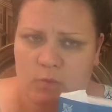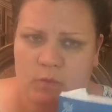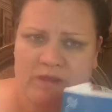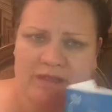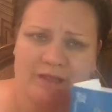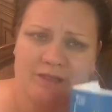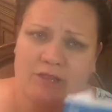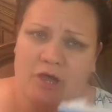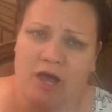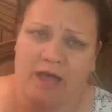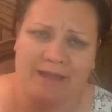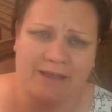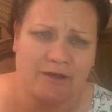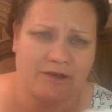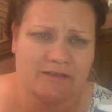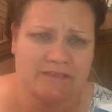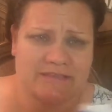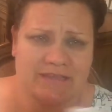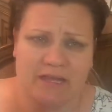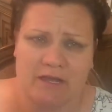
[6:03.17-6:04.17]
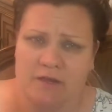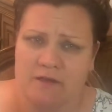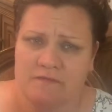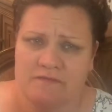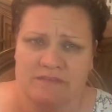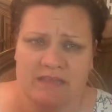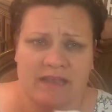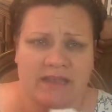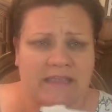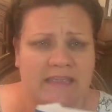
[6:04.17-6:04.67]
we align
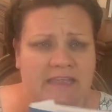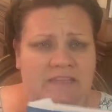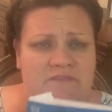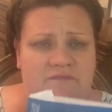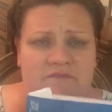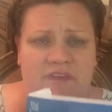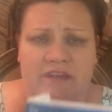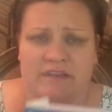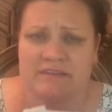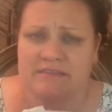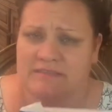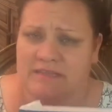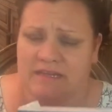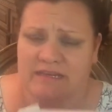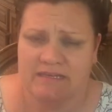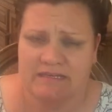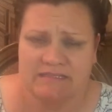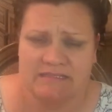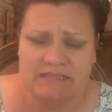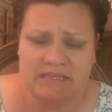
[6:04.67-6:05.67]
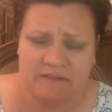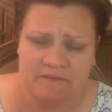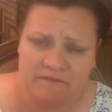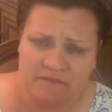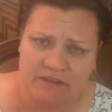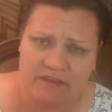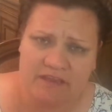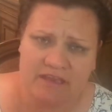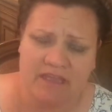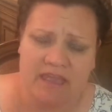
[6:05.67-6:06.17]
ourselves. And it gets very
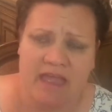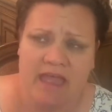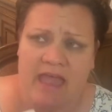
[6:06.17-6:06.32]
scientific